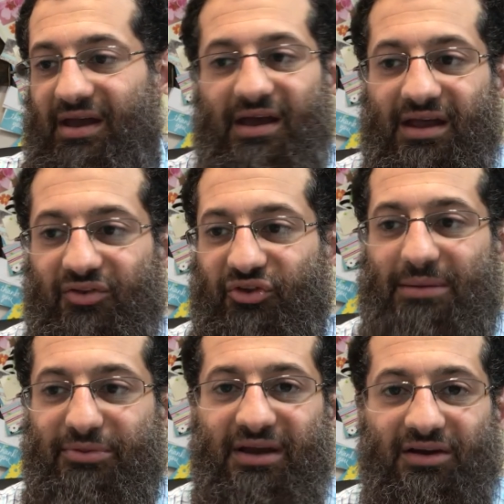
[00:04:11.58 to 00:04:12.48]
And
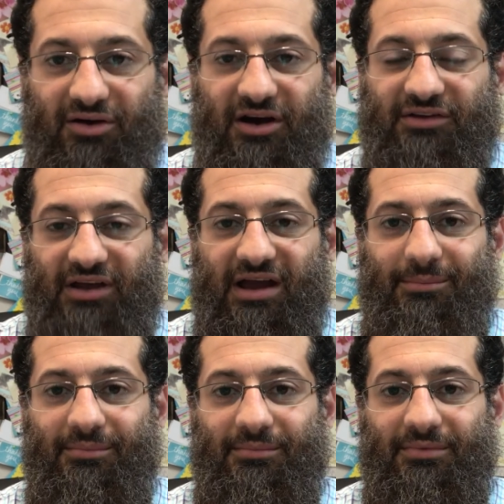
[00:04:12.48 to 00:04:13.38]
same thing, our
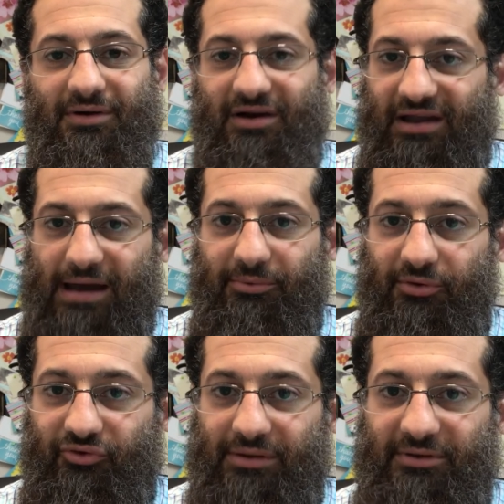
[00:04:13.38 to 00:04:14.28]
time, our
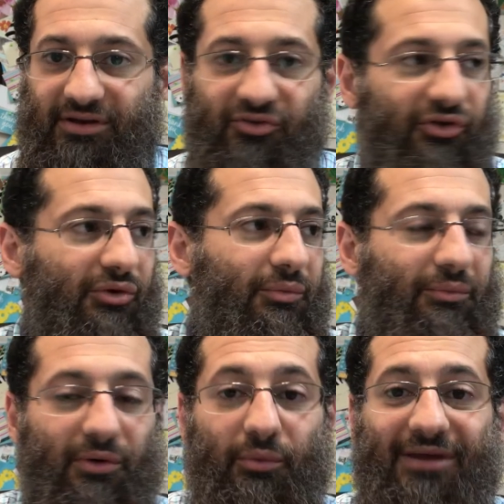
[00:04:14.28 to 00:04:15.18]
capital is limited, so
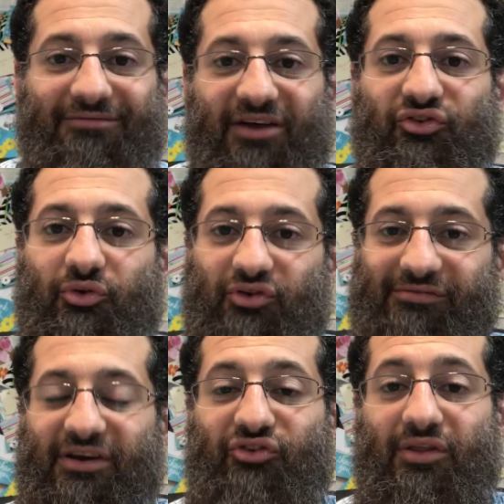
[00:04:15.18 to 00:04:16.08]
where we invest, so we should
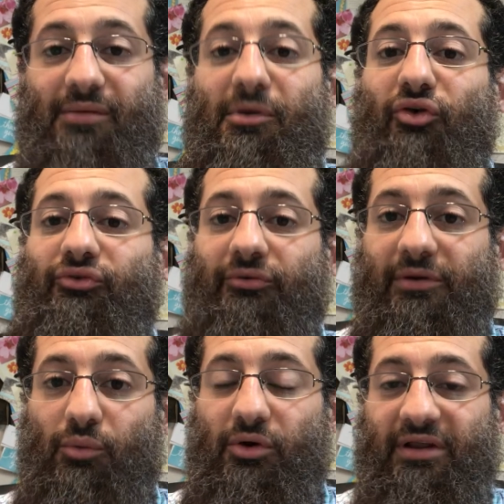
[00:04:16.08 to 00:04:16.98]
invest in the most
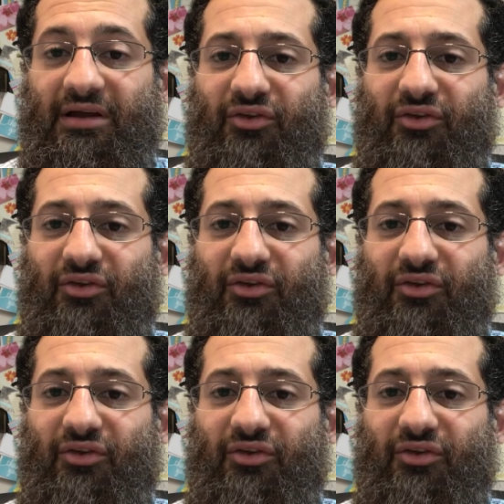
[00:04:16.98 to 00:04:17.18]
rewarding.